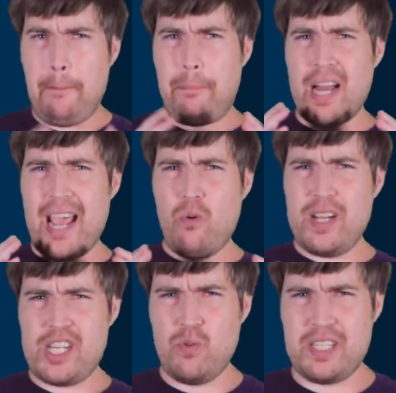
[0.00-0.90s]
But I
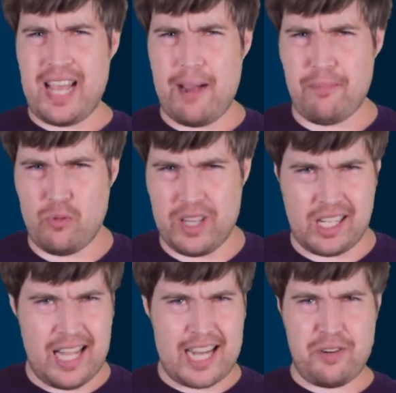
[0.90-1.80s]
wish it was tempered with
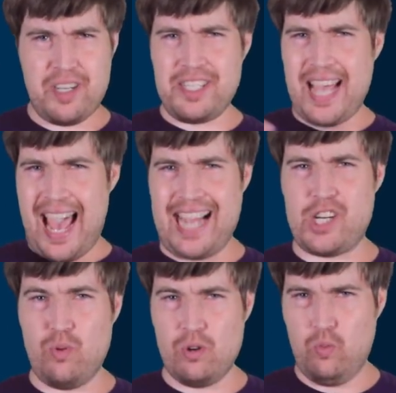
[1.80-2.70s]
Galadriel's
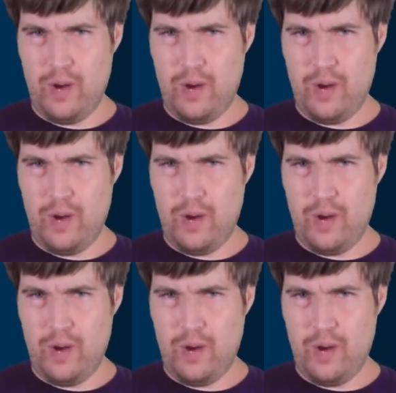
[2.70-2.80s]
actual